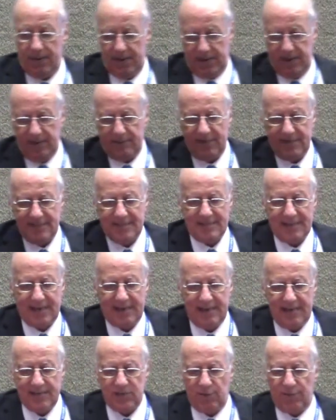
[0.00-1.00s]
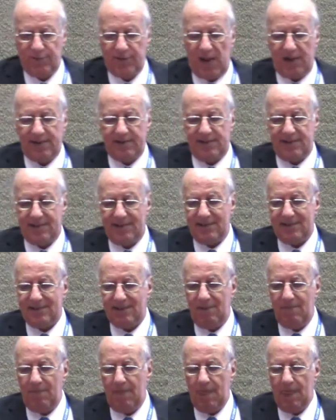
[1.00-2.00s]
here this is a case of ducted
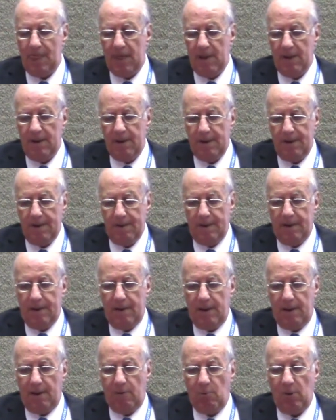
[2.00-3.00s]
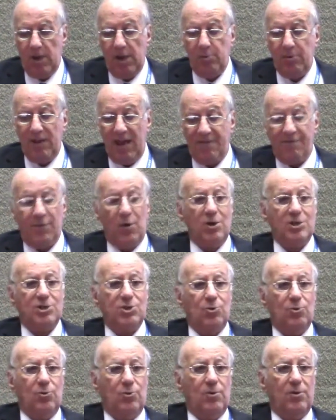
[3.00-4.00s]
system, where we have
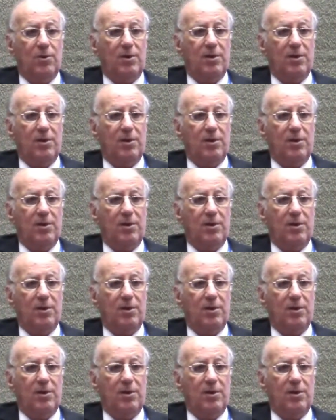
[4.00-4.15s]
also